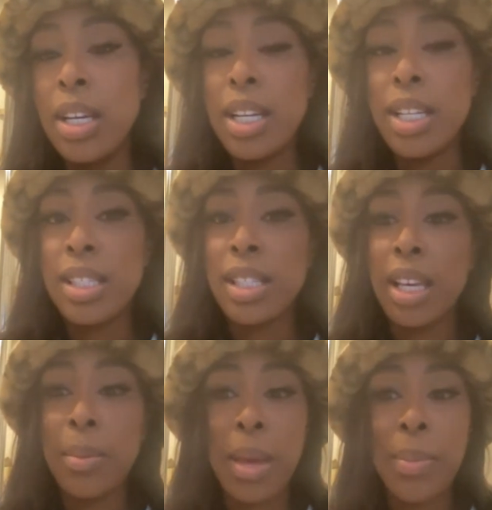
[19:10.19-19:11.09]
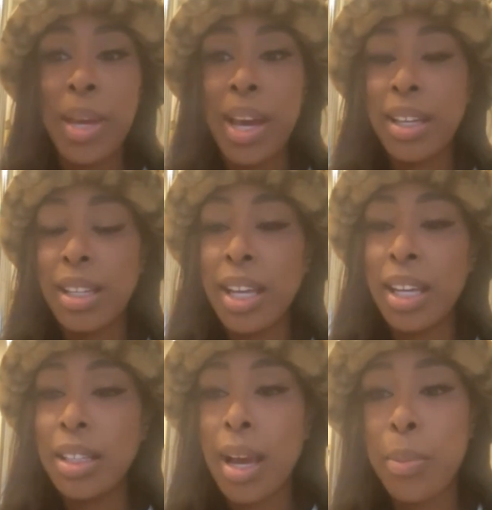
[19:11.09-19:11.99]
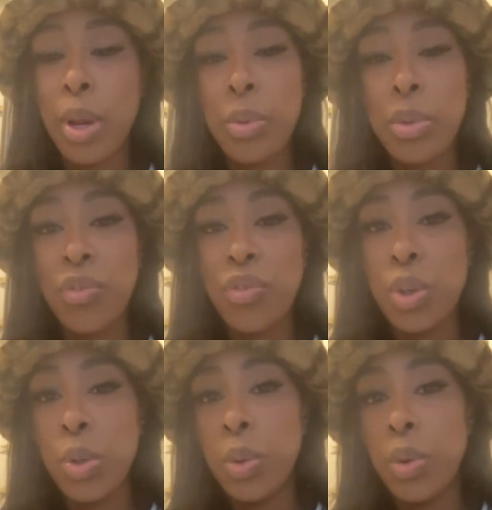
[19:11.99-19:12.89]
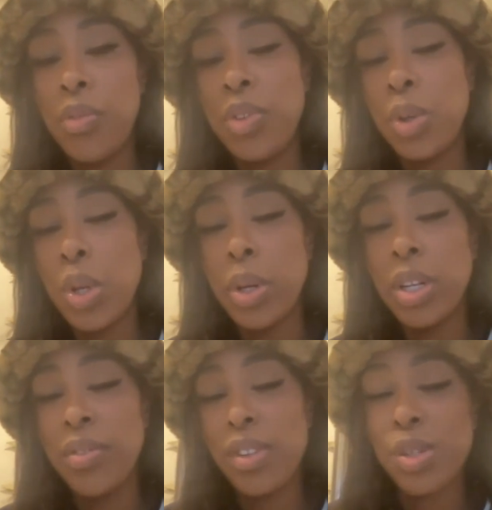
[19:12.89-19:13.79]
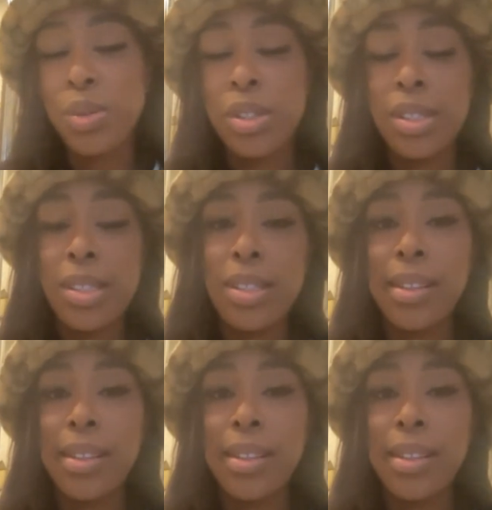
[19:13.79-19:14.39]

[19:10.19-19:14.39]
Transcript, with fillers: and seeing maybe I can like collaborate with a few new individuals.